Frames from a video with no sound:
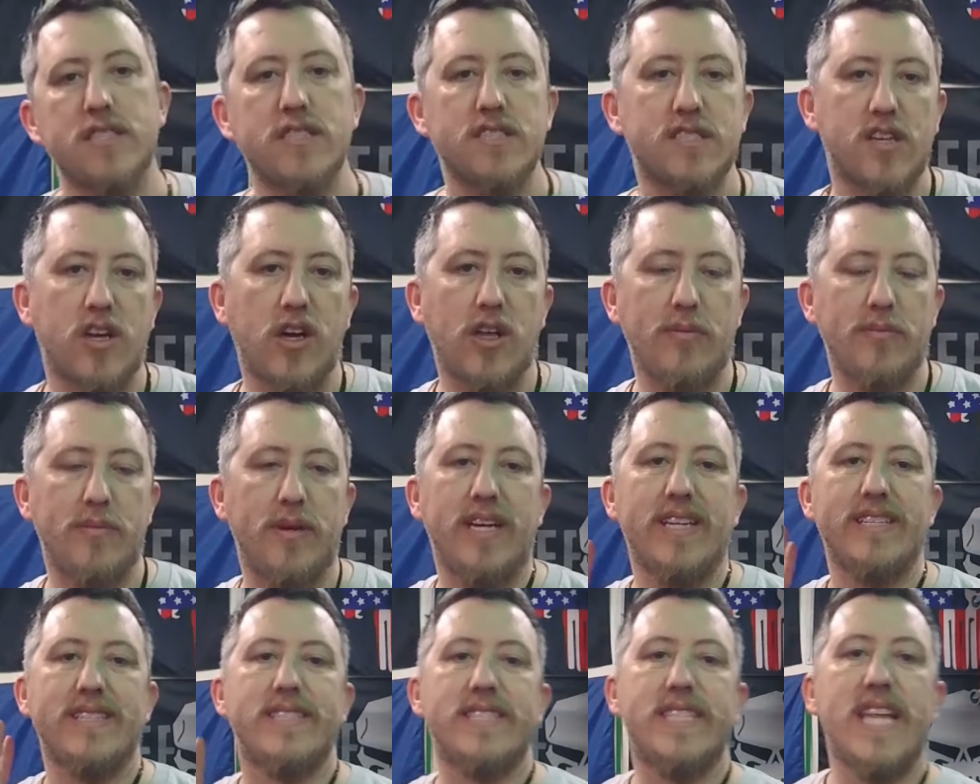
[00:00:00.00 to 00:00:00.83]
just going to be
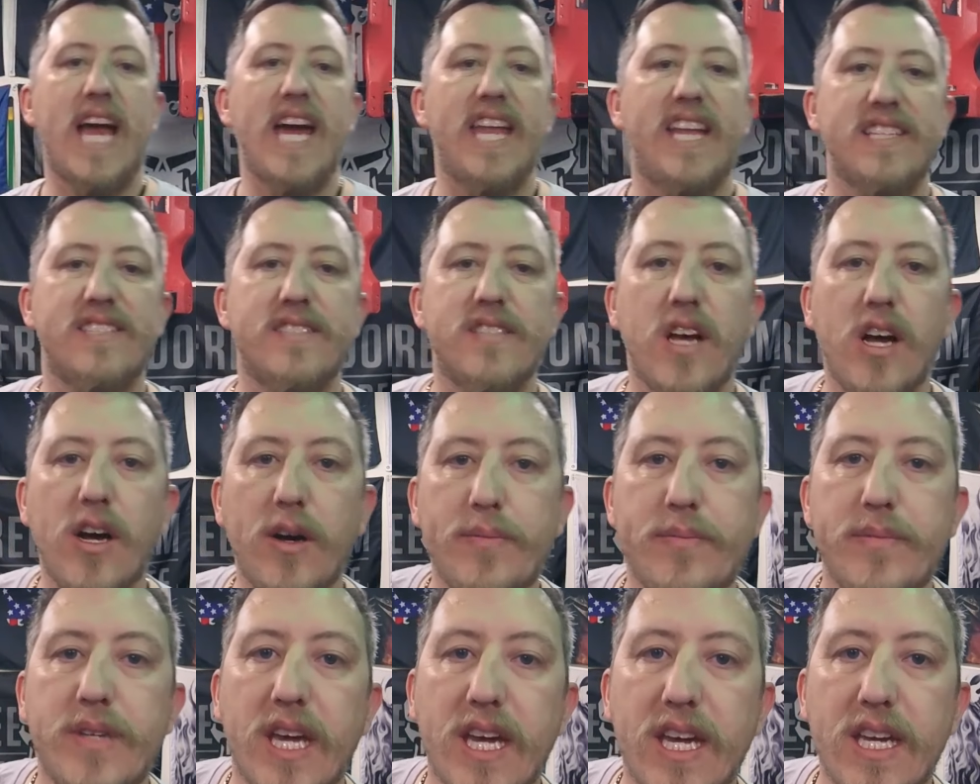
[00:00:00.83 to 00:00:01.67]
a status
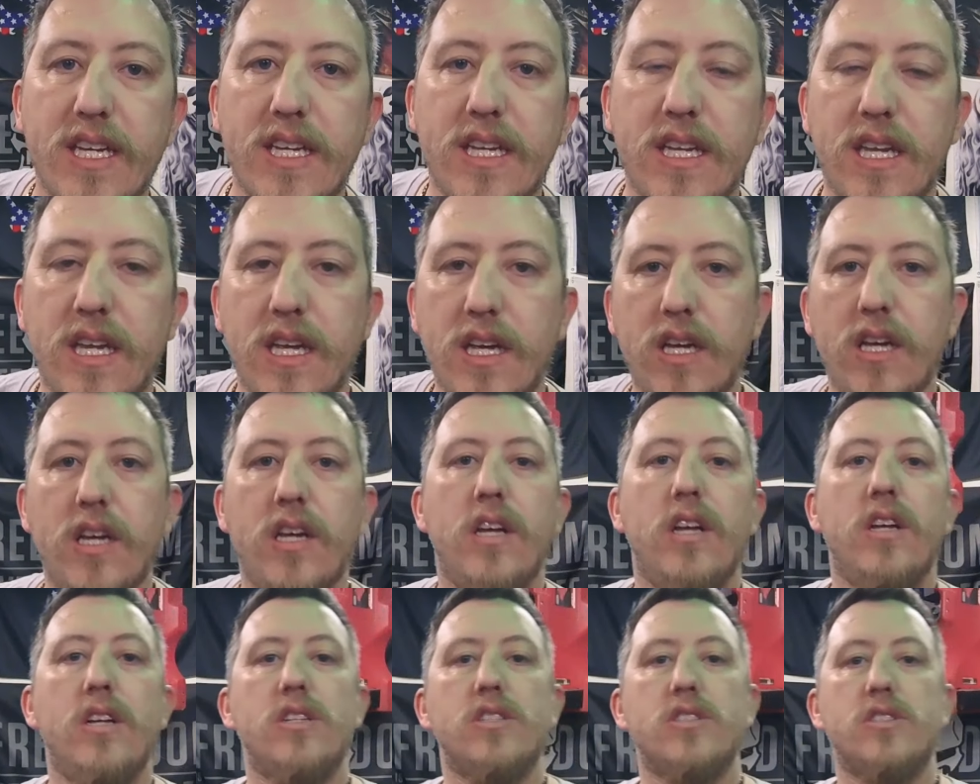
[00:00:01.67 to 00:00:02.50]
update,
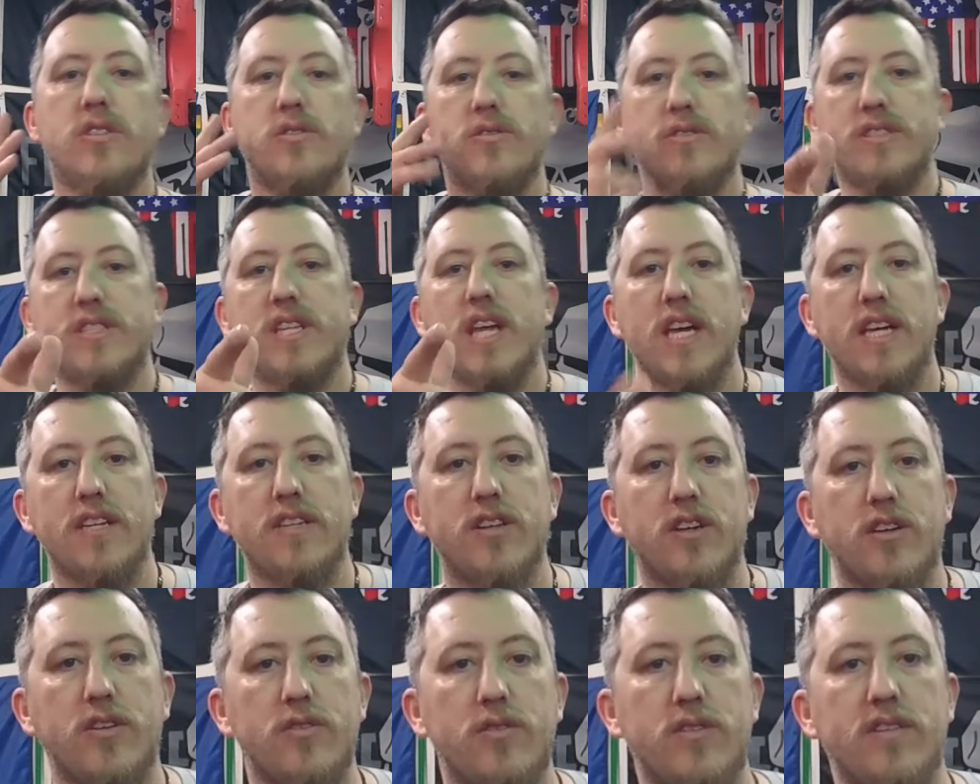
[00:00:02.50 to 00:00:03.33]
so stay
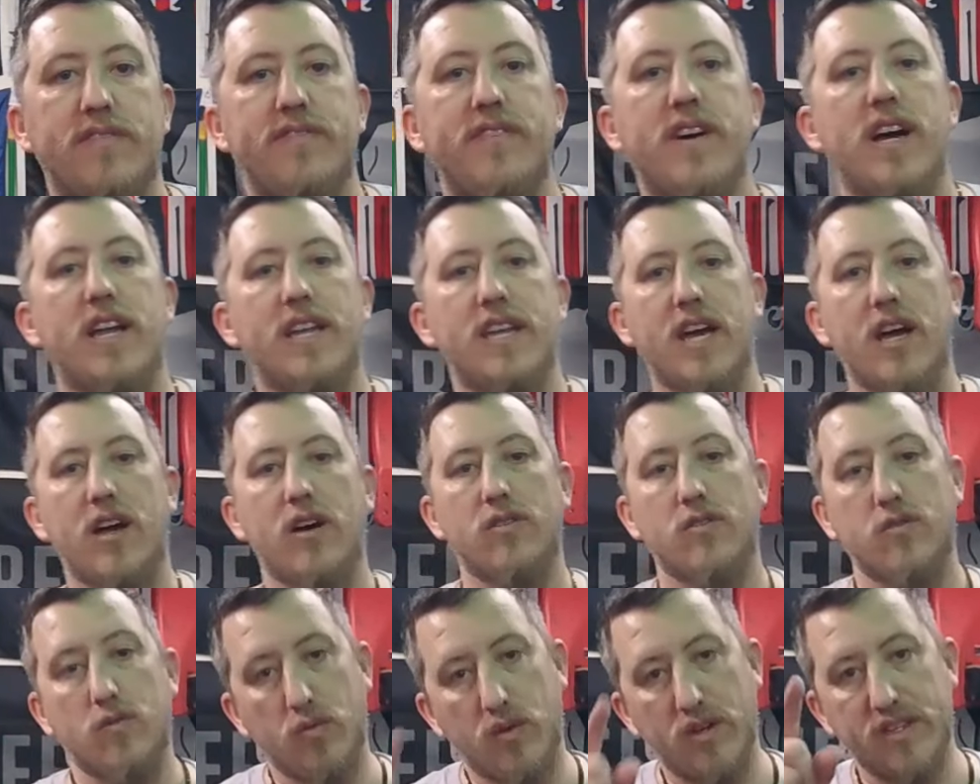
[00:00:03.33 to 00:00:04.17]
tuned to find
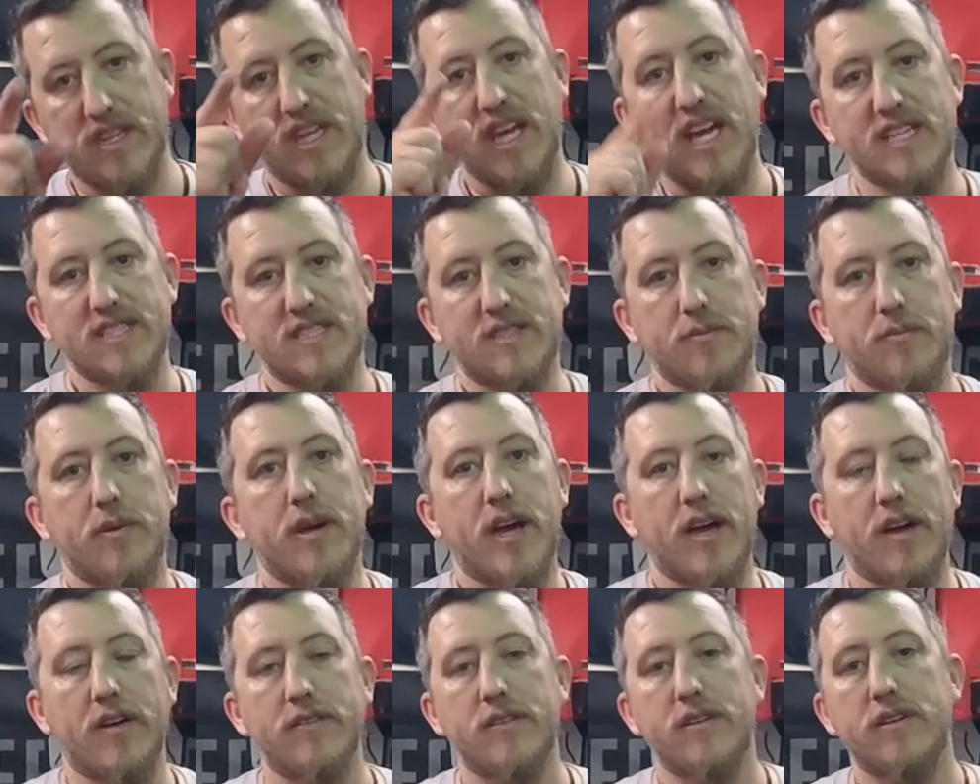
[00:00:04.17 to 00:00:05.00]
out what that's
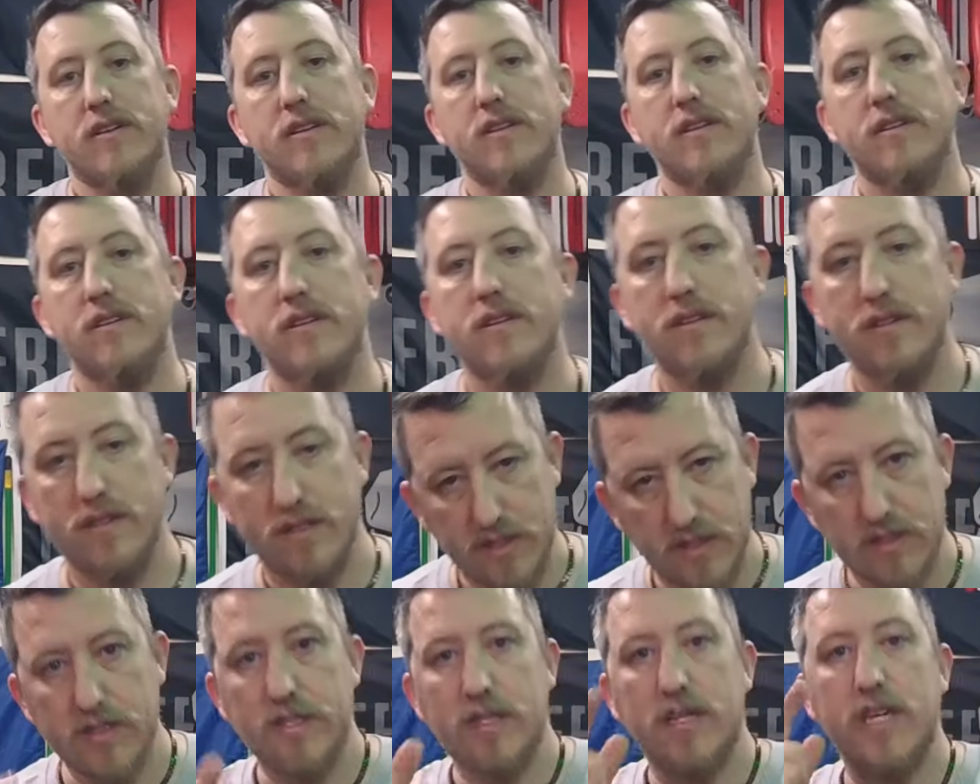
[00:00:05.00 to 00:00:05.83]
about.
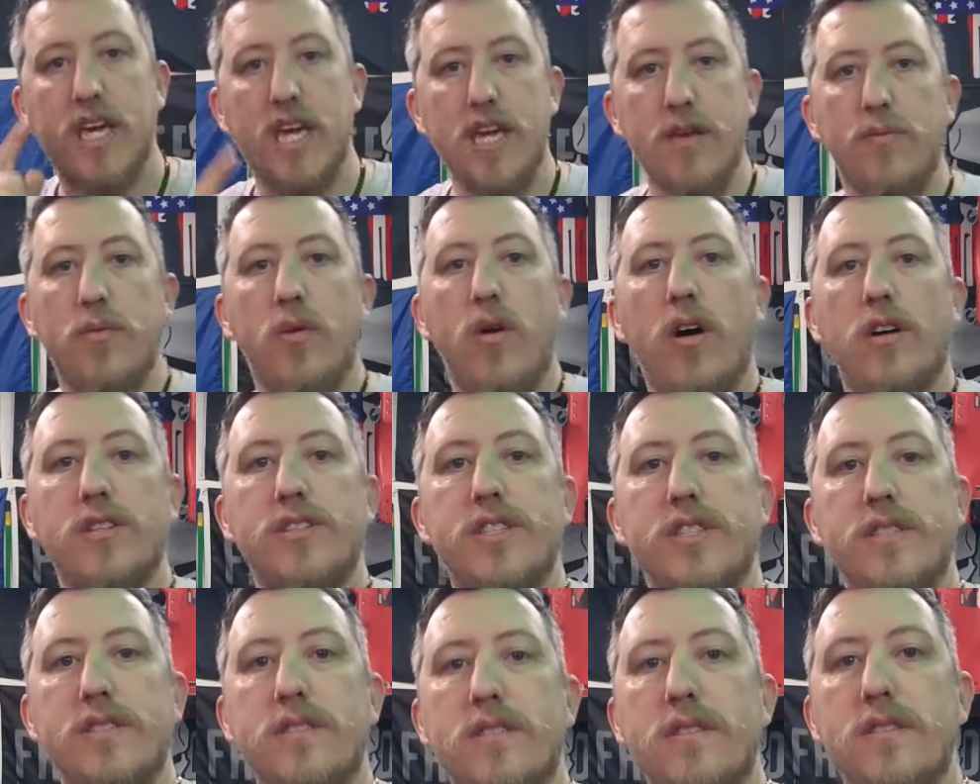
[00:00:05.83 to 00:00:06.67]
Keep watching.